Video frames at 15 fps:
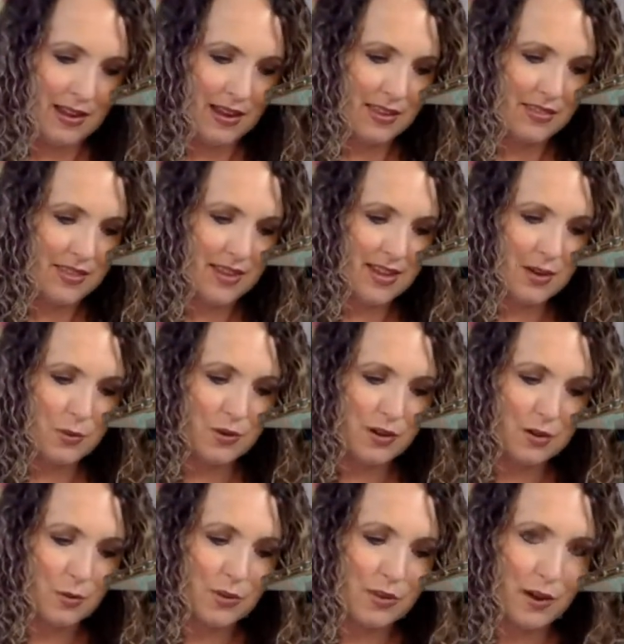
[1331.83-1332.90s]
And then we're
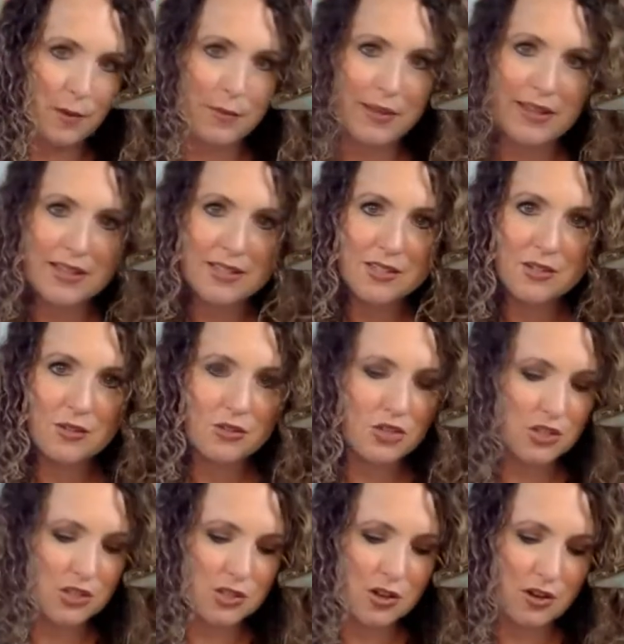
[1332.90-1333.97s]
going to, with our pencil,
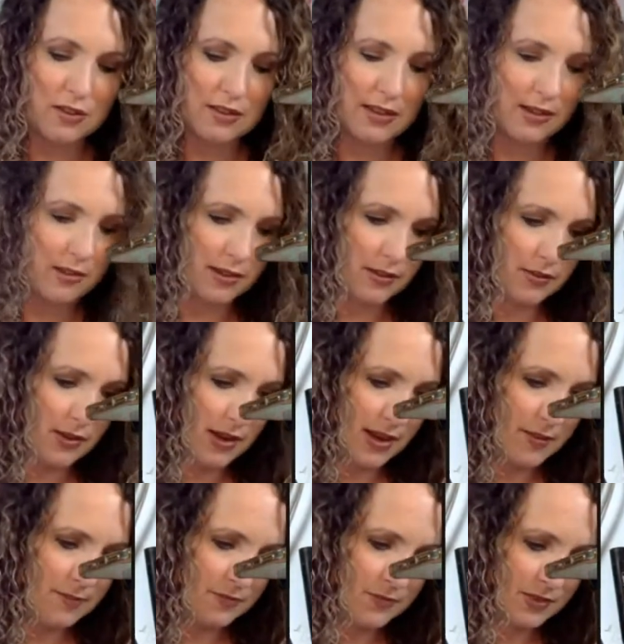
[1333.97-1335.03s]
just start lettering, okay?